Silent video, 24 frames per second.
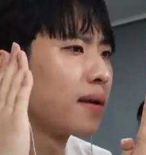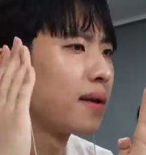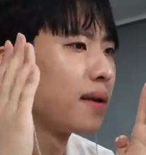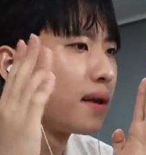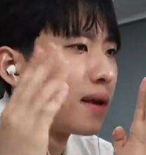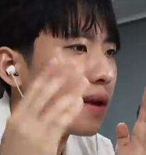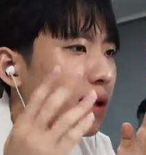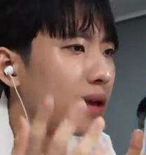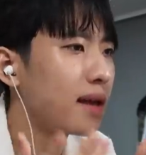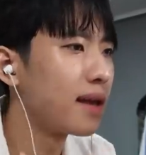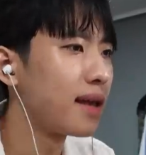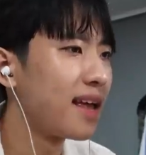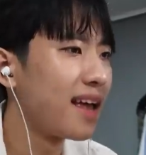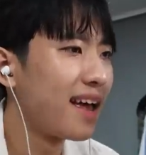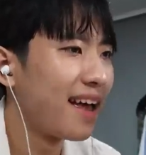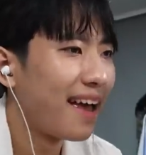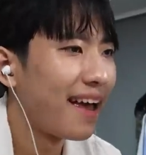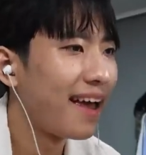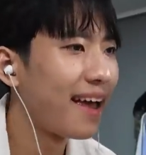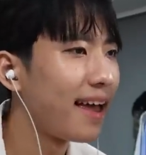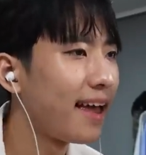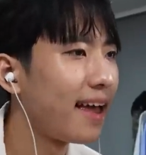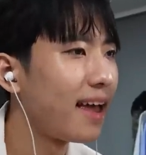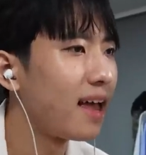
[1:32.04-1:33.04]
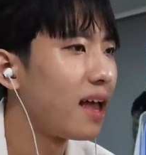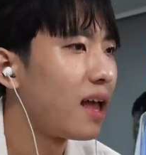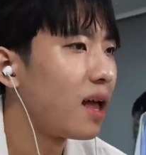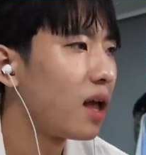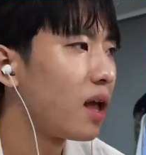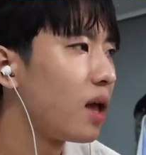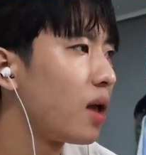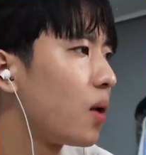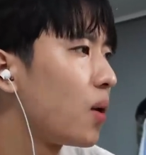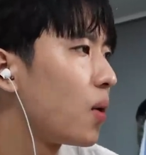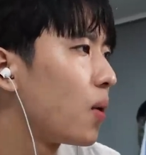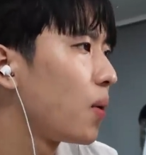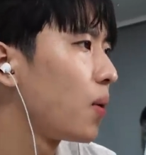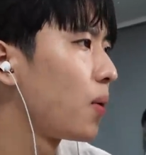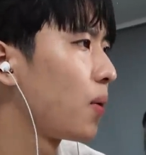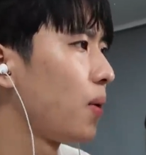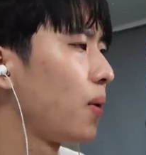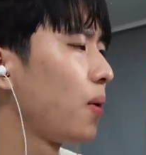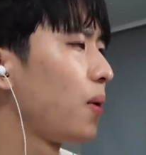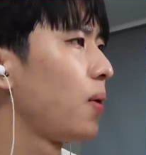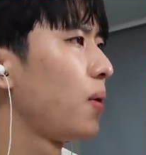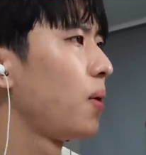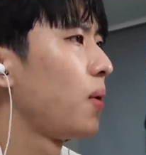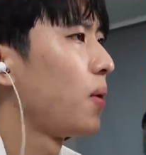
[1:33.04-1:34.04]

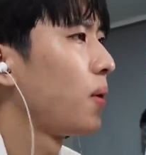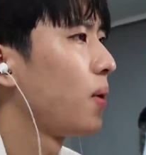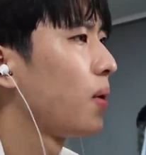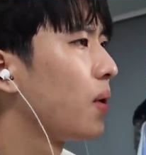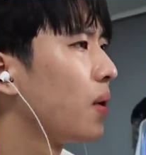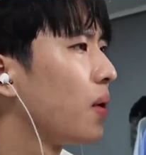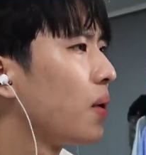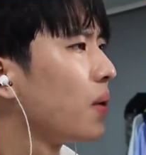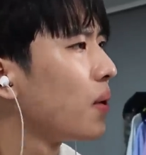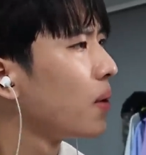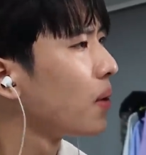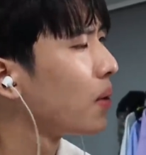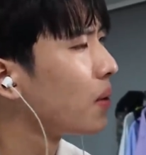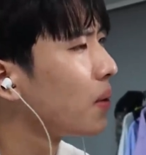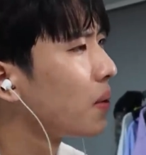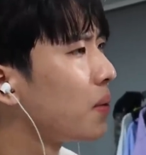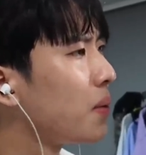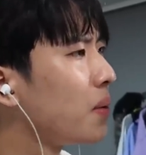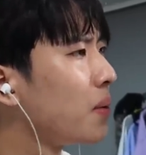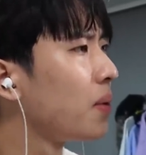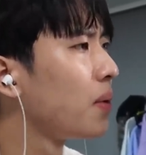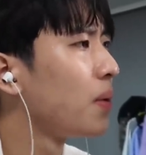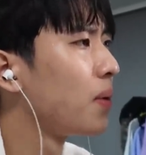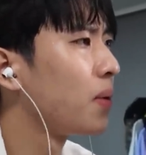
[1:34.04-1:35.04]
(no one is talking)